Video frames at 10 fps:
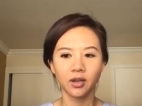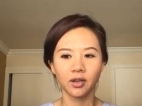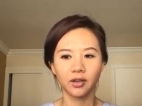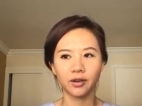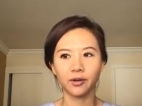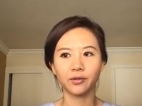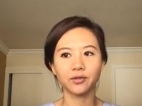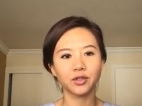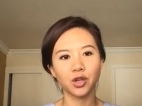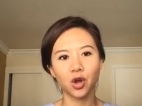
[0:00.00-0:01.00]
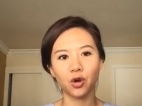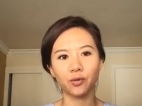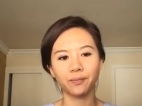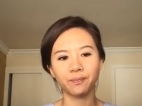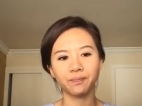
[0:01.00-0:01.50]
You know,
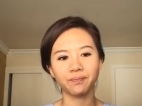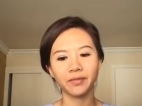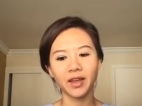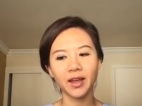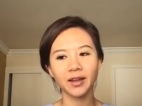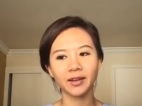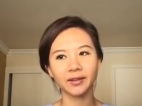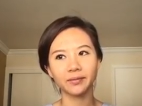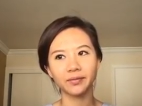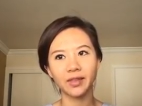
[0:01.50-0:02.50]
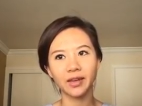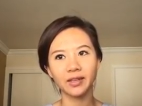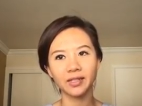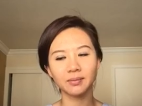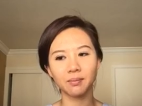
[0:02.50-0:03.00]
so yeah, that
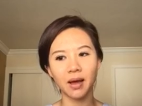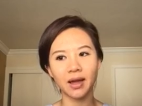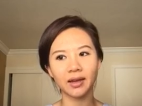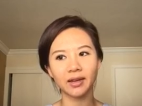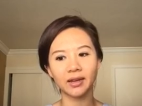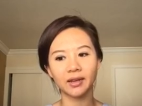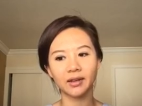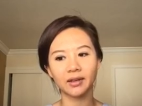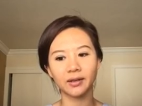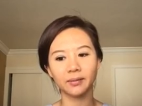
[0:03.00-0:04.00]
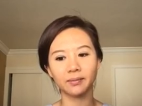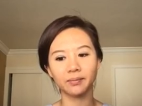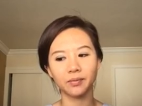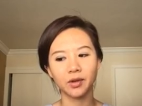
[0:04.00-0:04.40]
is my um,